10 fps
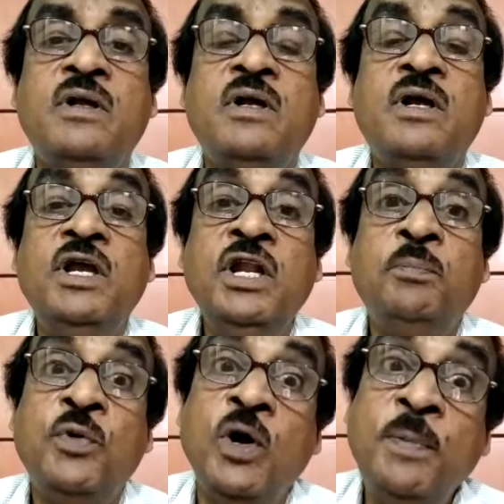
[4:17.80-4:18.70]
In
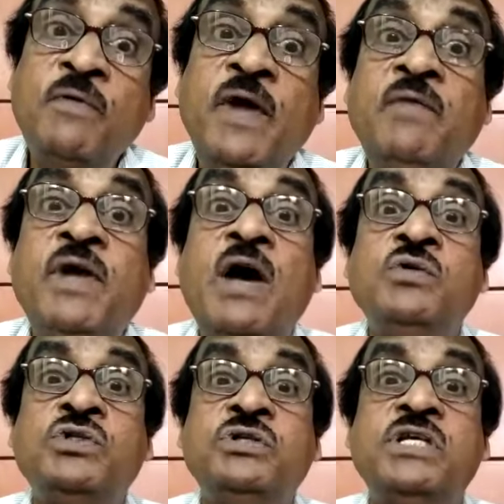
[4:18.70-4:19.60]
a proper way, we
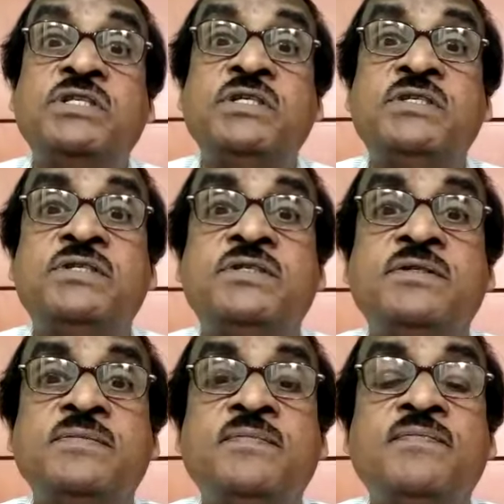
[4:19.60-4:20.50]
have to
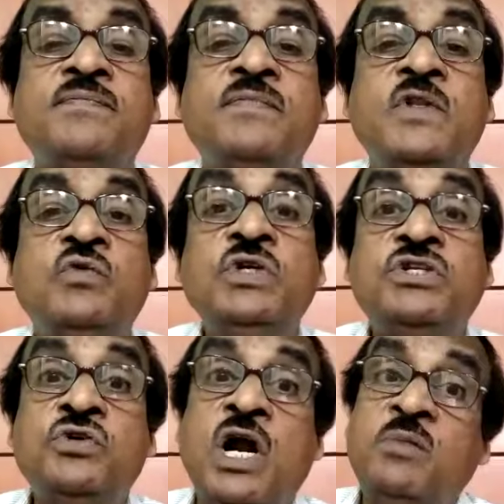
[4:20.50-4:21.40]
discuss. We
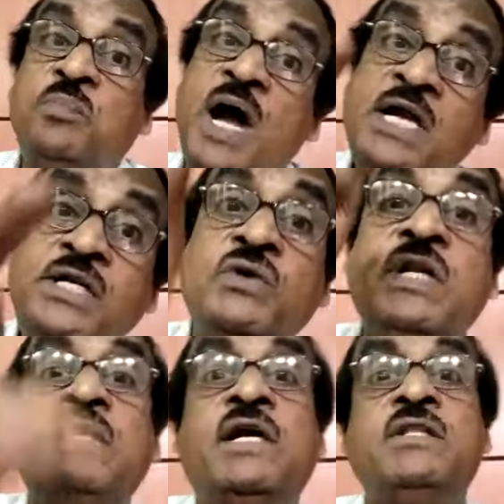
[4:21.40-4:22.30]
should not point
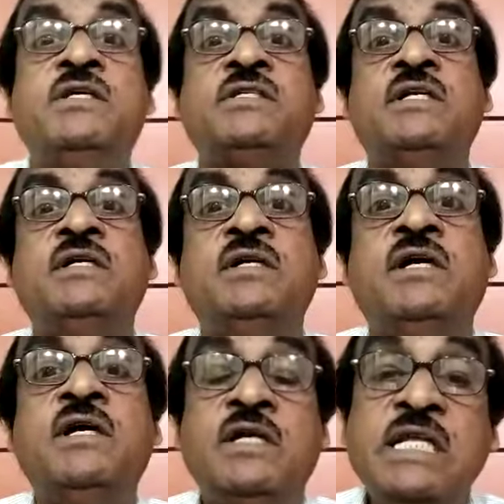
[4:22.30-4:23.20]
out at others and
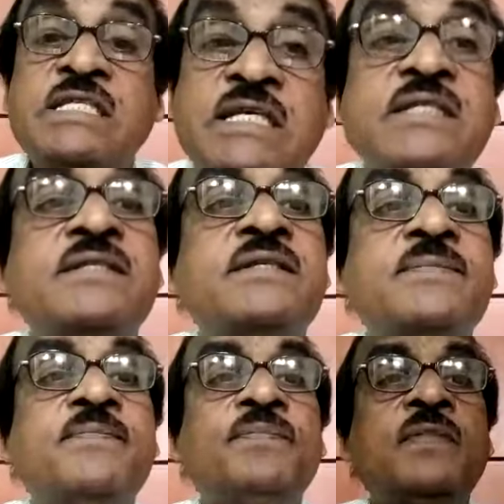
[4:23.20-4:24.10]
discuss.
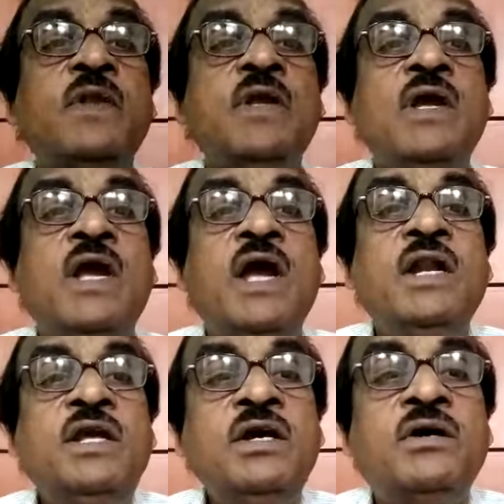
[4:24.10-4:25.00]

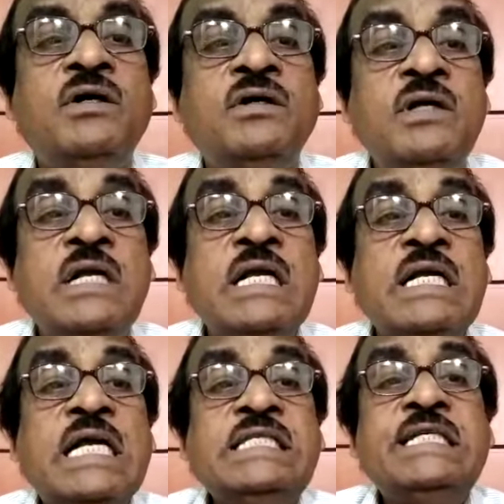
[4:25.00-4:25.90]
And here,
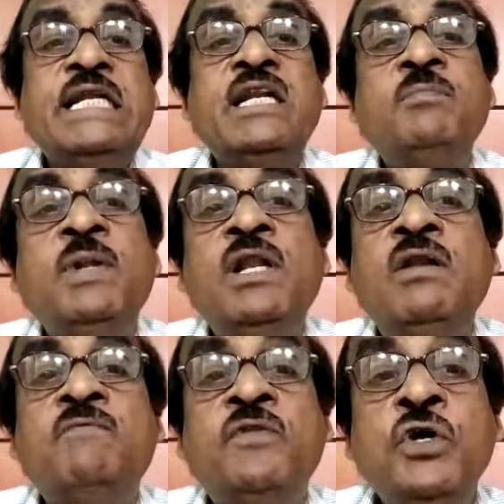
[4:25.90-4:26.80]

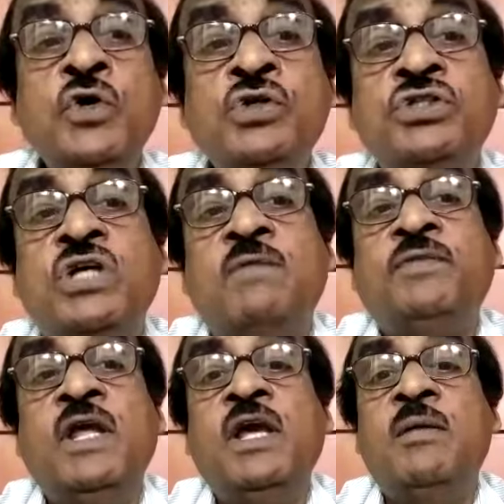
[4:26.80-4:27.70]
considerable views
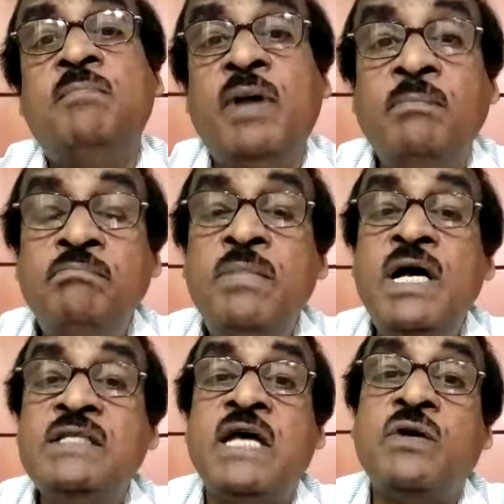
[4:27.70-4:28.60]
of the
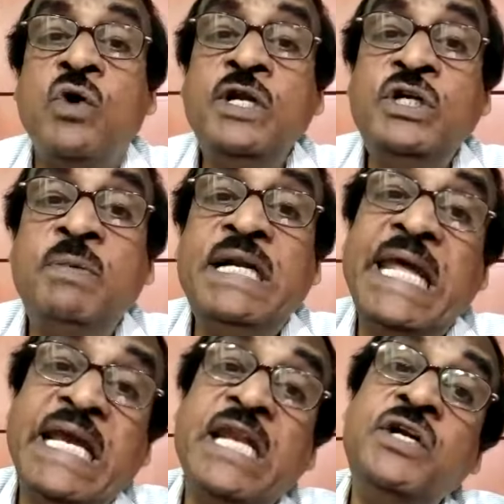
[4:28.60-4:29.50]
members are going to be
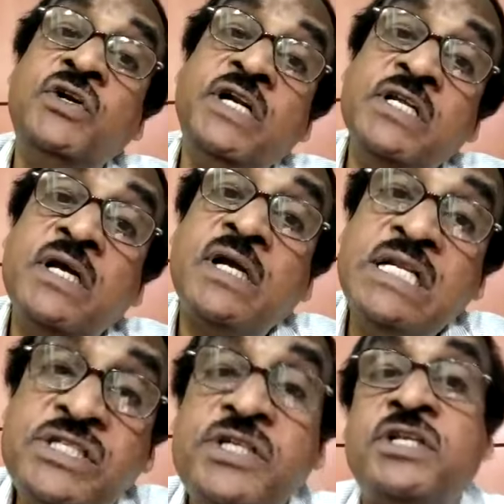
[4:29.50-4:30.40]
taken into
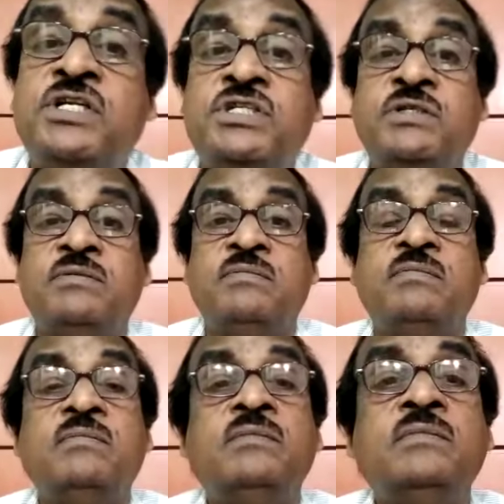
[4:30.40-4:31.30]
consideration.
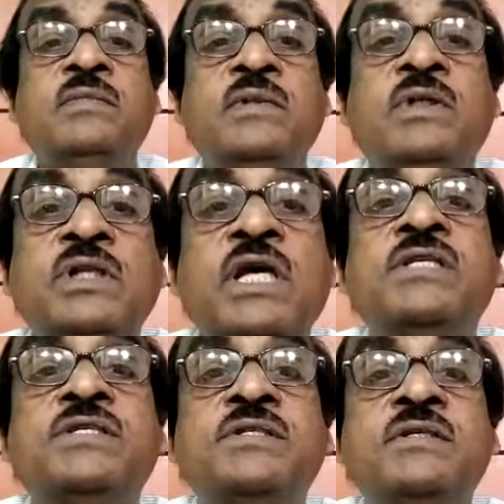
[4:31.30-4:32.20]

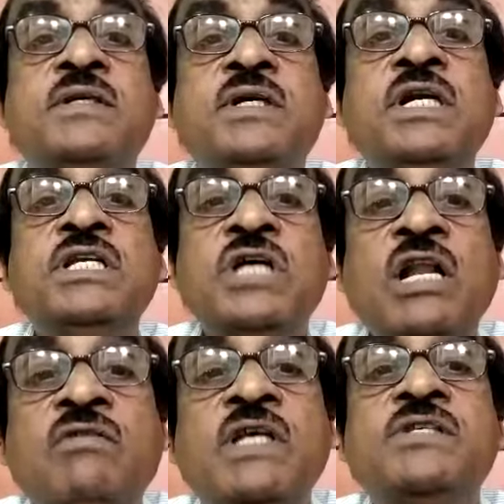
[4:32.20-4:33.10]
Yes, it is
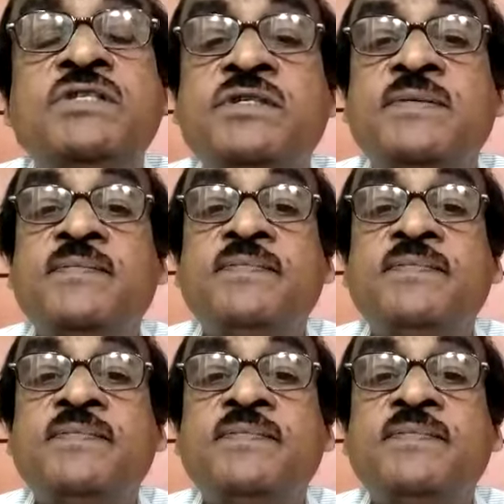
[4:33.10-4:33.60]
always.